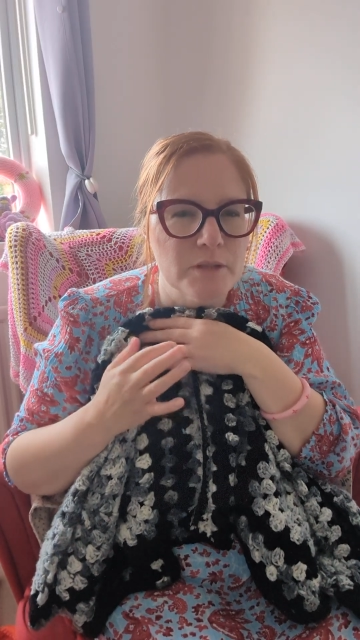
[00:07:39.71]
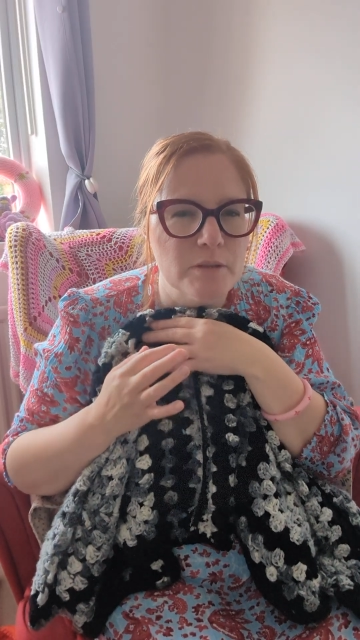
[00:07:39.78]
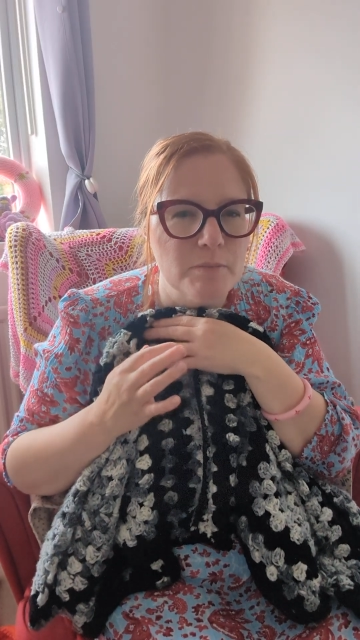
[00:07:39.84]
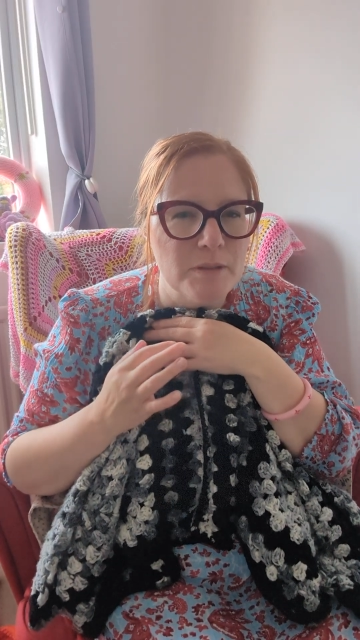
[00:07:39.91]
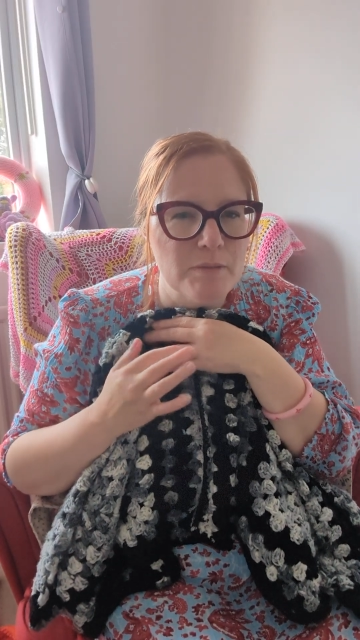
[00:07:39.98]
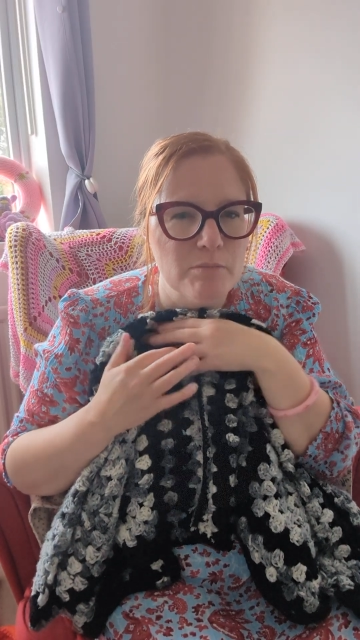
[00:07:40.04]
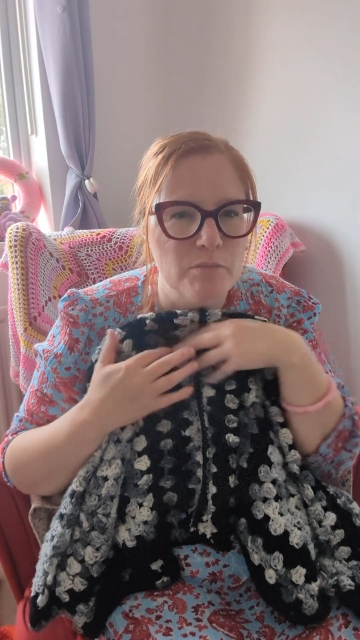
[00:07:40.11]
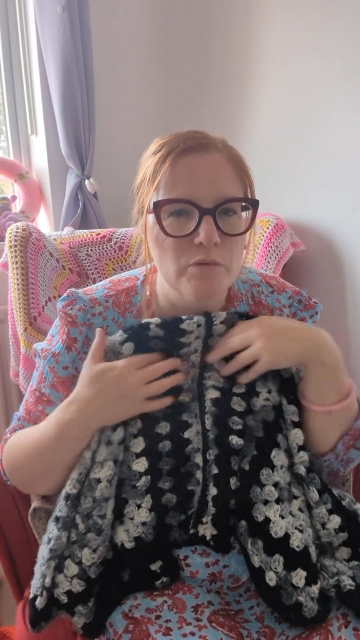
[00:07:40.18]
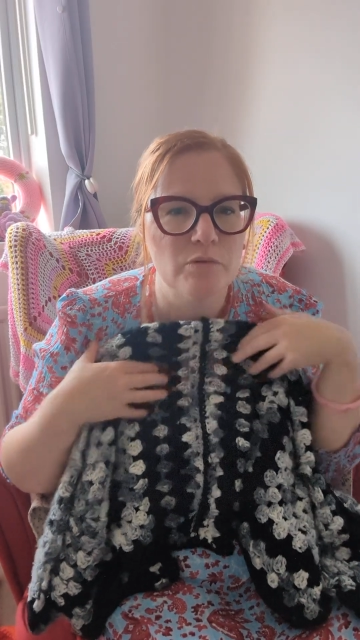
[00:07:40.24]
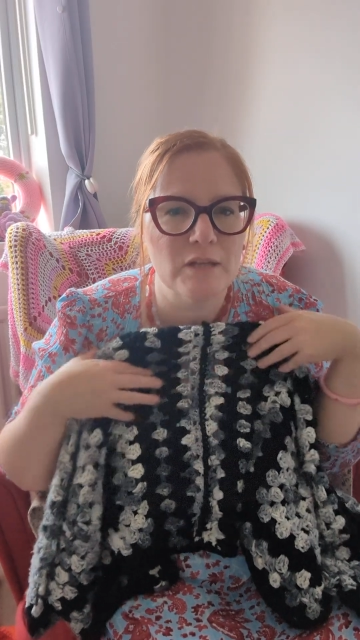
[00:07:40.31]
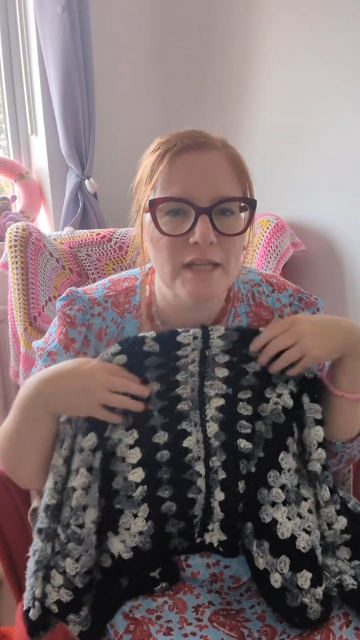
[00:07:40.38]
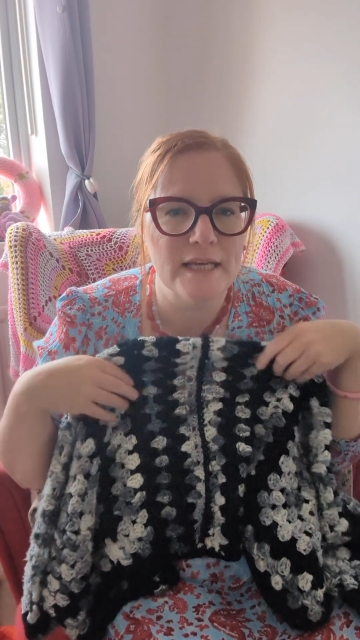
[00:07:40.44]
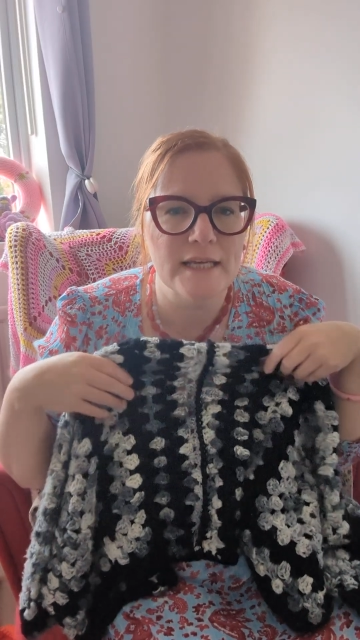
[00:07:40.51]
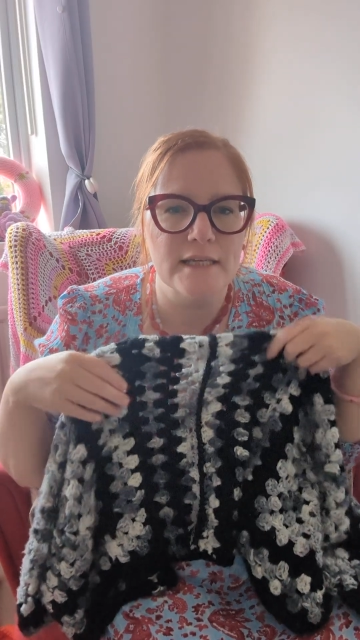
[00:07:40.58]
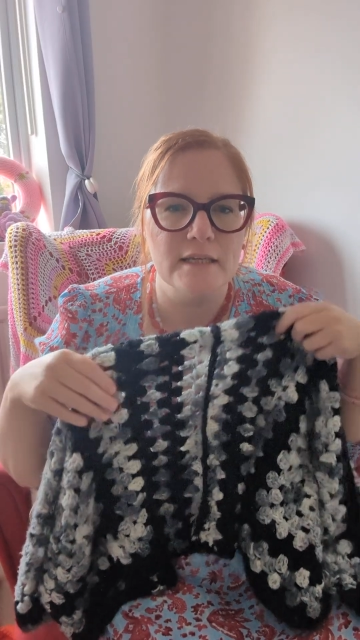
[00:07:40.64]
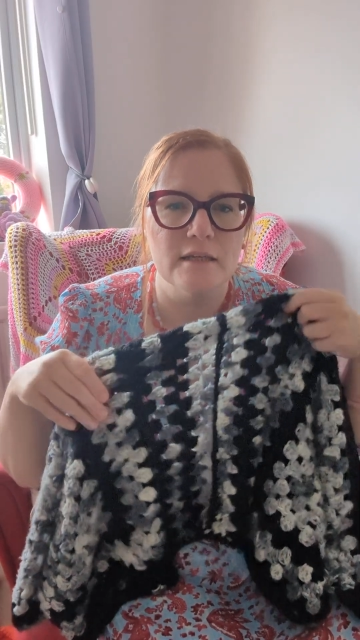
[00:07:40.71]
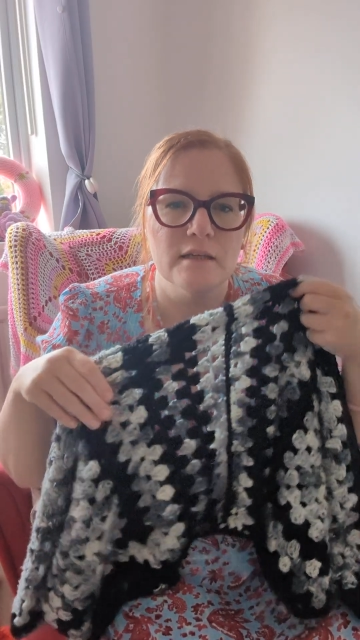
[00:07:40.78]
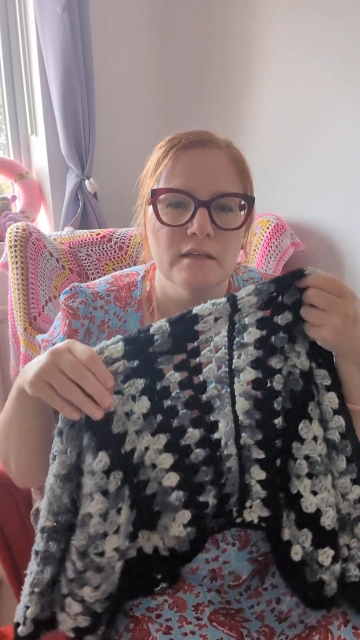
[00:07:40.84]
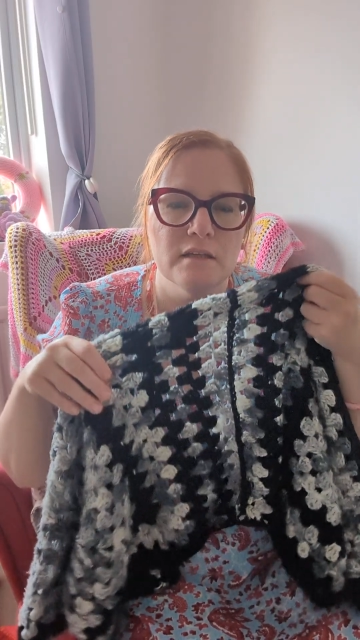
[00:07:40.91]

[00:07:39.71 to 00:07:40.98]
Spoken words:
a bit more like